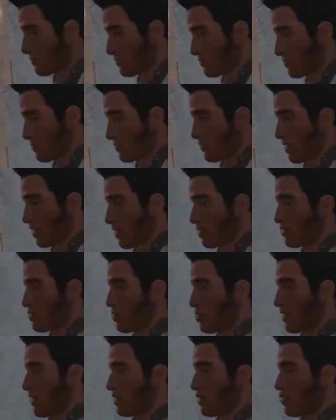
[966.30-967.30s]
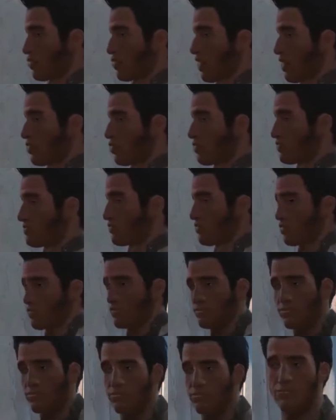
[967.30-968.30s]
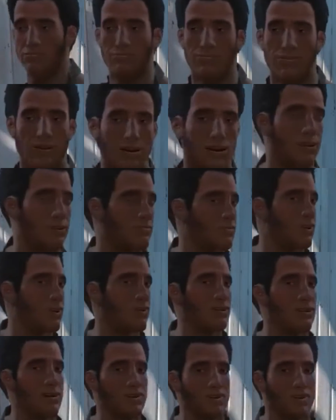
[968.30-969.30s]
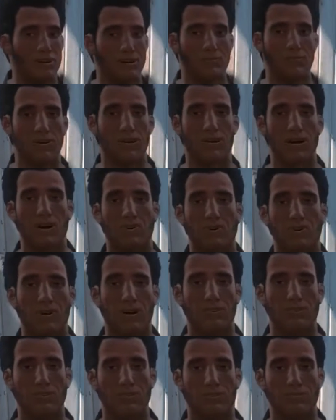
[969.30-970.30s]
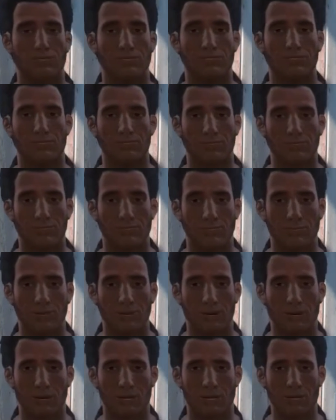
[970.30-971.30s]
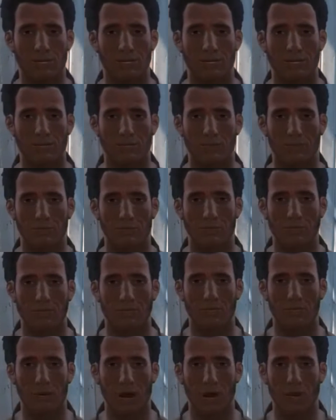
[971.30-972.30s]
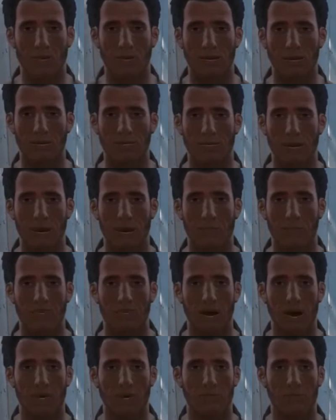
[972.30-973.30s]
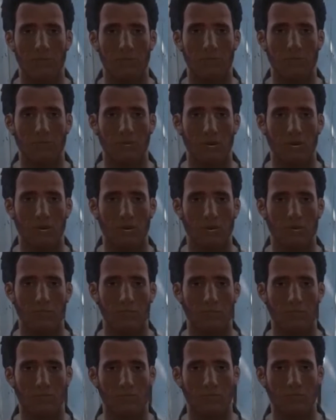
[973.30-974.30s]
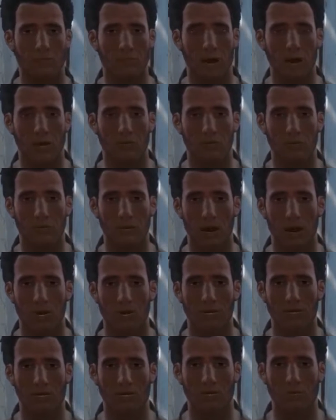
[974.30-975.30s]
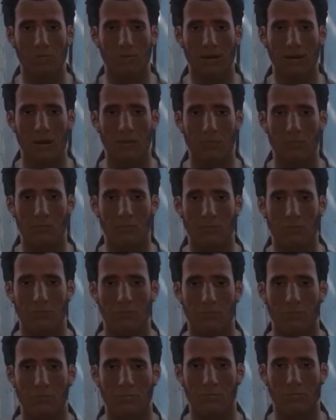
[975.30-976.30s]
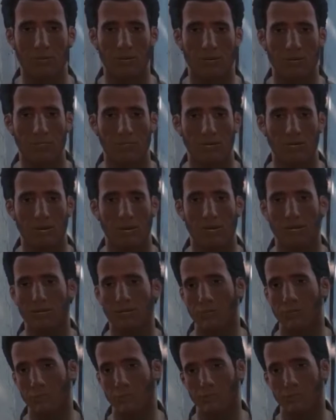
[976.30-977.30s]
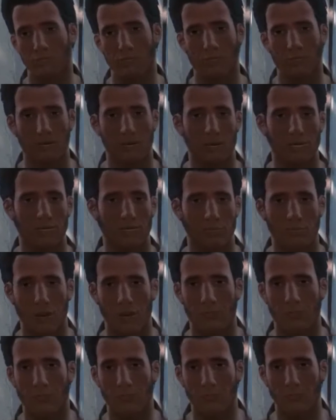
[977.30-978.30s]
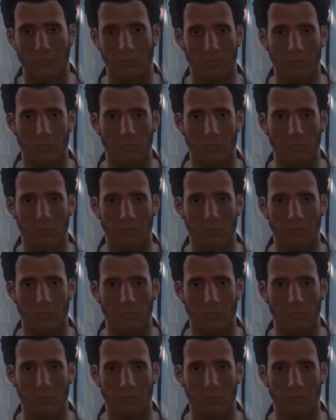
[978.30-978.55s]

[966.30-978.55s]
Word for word: Well, uh, now that we can grow our own food, I think we can really make a go with this. Trouble is, the more we establish ourselves here, oh, great. the more of a target we become. Raiders. What we need is to get some defenses set up.